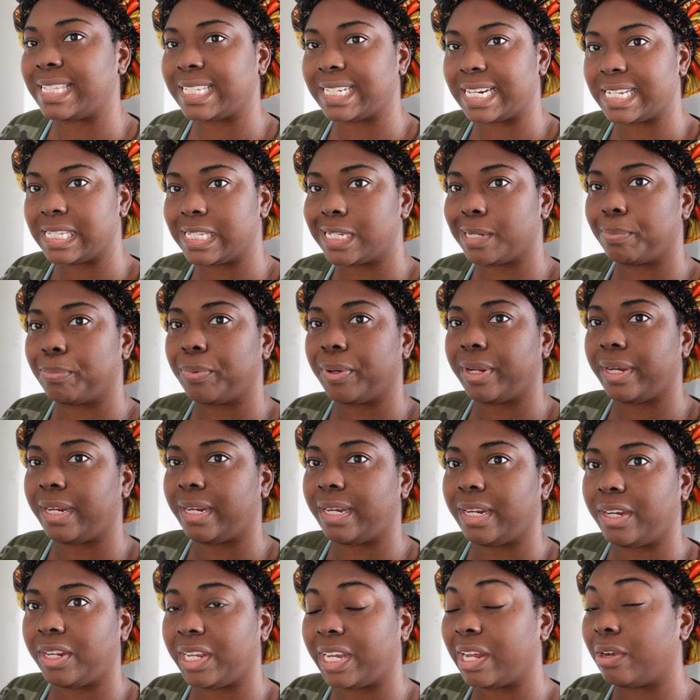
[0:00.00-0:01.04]
it and separated
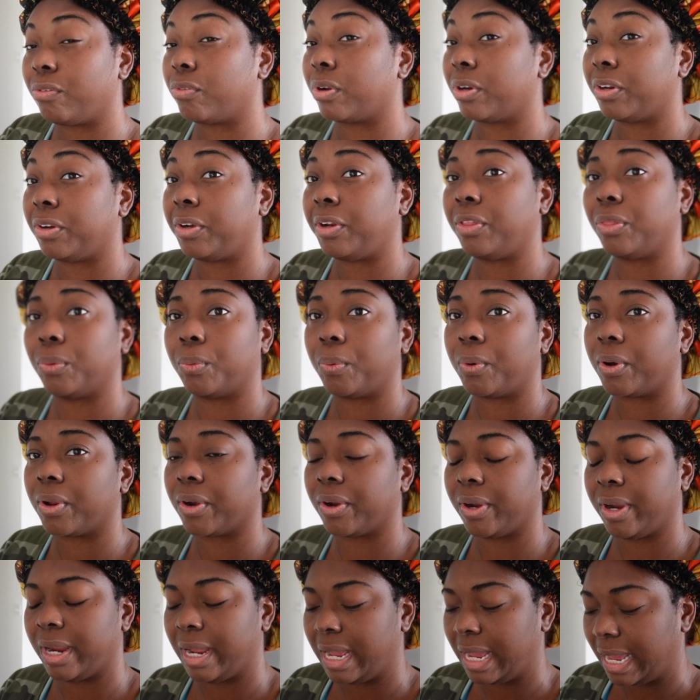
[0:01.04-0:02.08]
it, you can run it in the
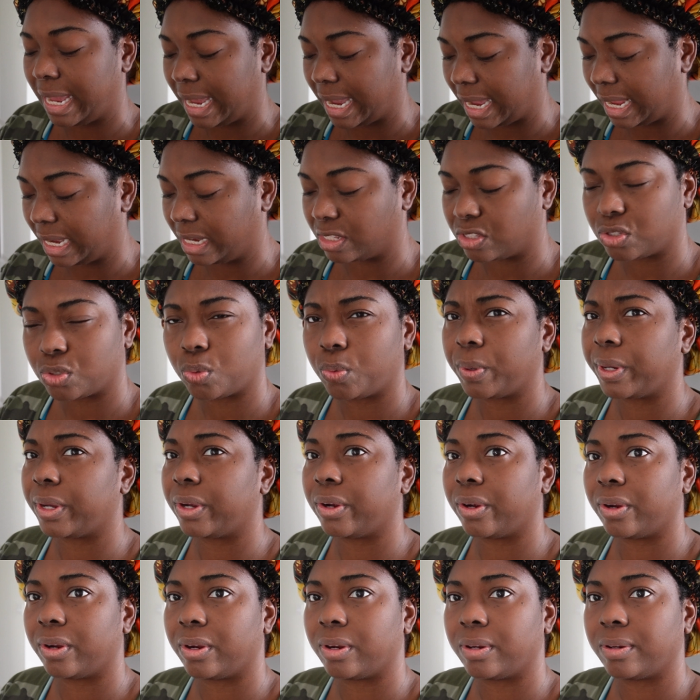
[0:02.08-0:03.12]
water and it's
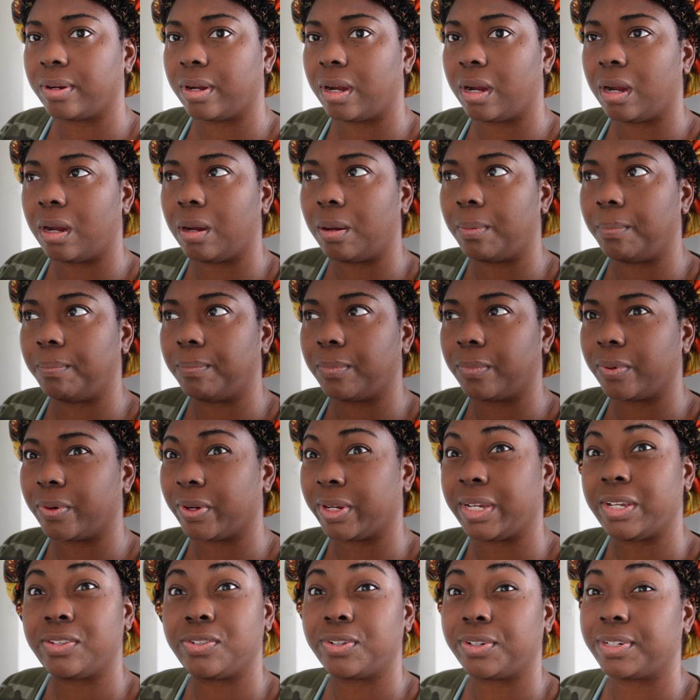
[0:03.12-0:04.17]
quicker or
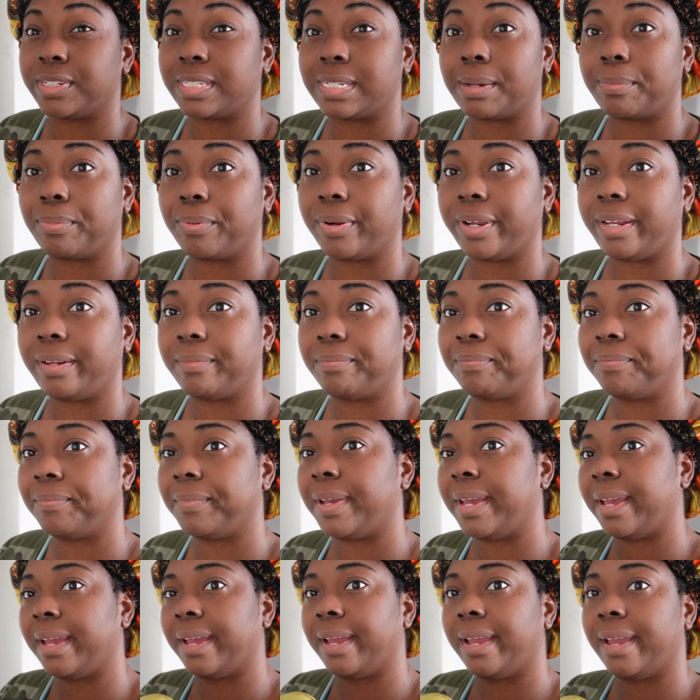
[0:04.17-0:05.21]
easier to separate.
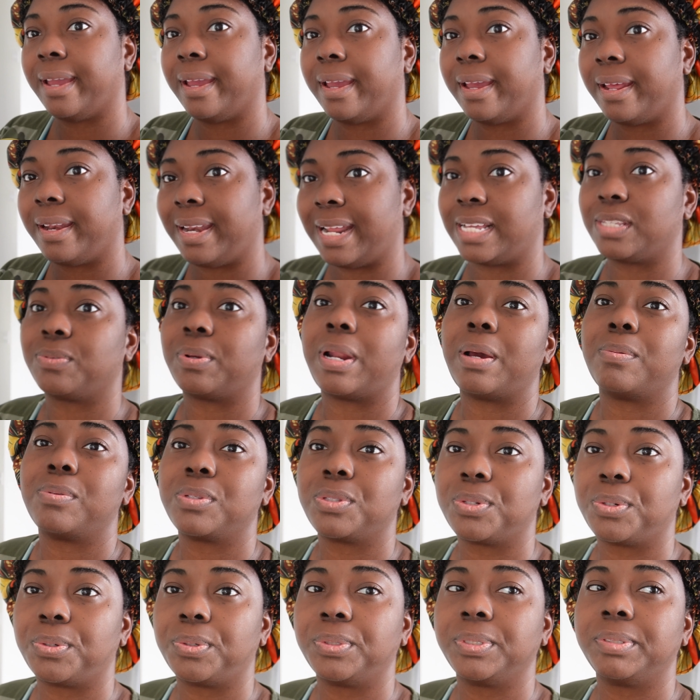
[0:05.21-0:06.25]
That's what I
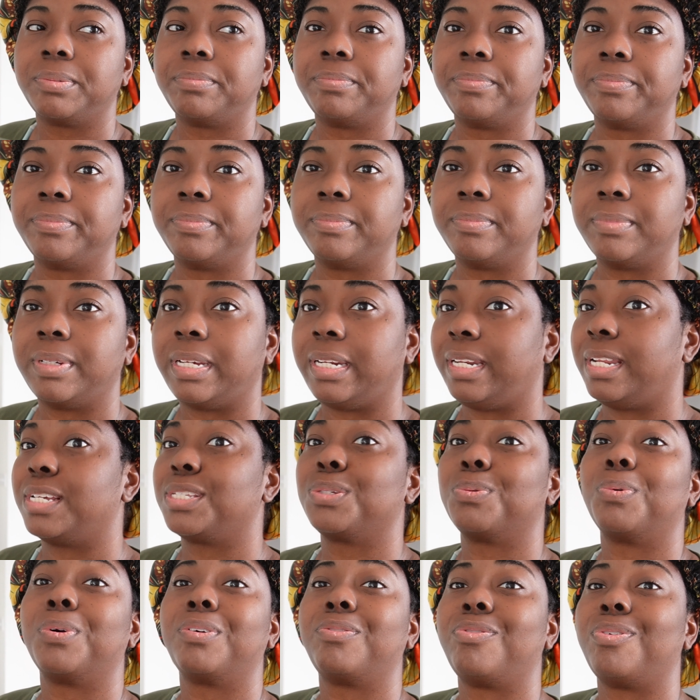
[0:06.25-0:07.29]
was told. It
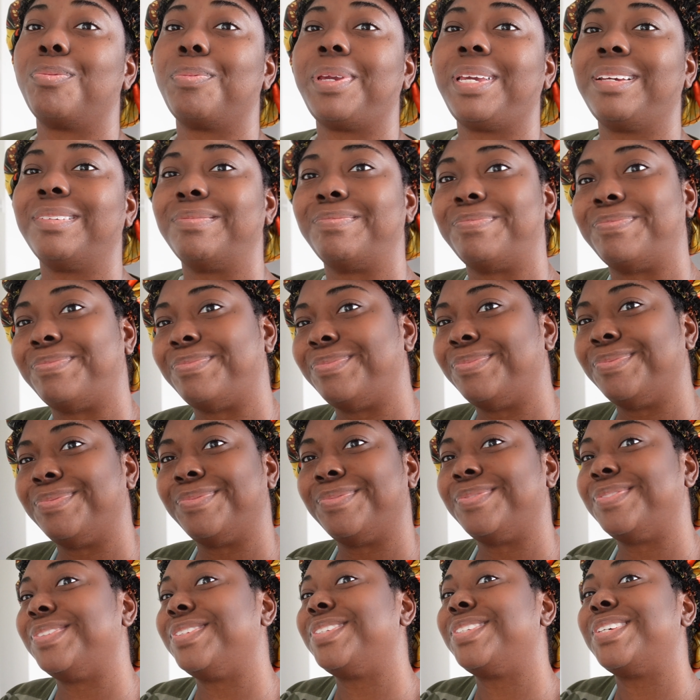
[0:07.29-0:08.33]
doesn't work for me.
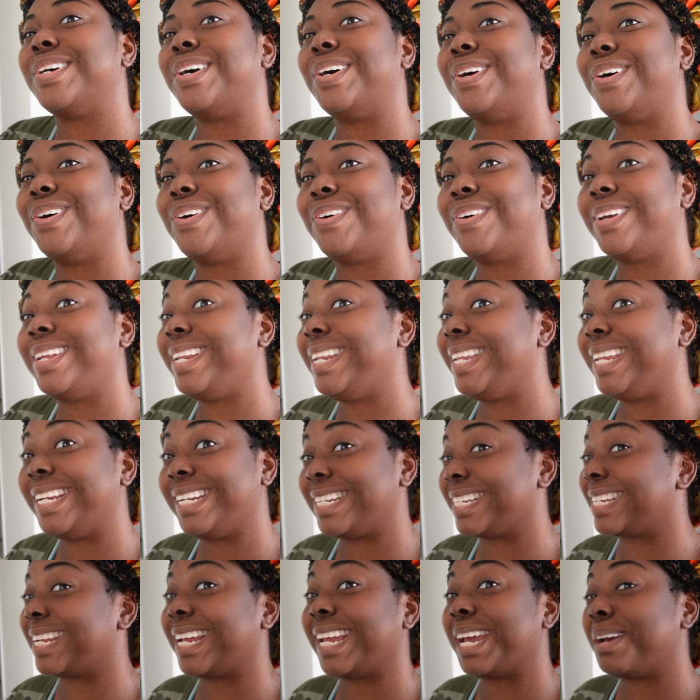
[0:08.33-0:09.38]
So you
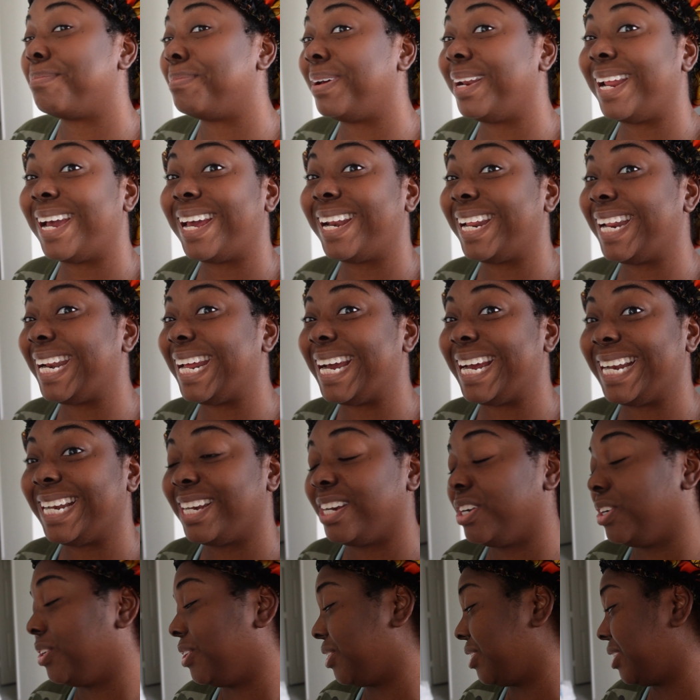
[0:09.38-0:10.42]
just gonna get banana that
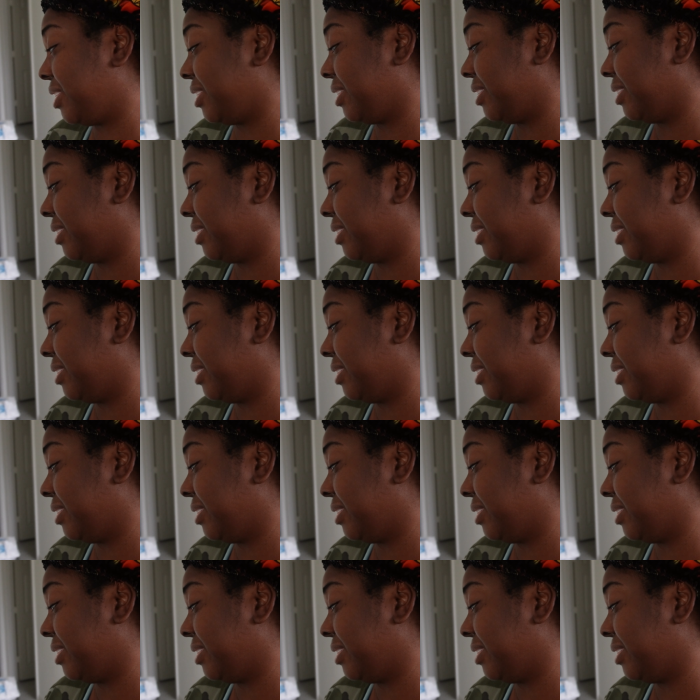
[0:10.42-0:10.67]
look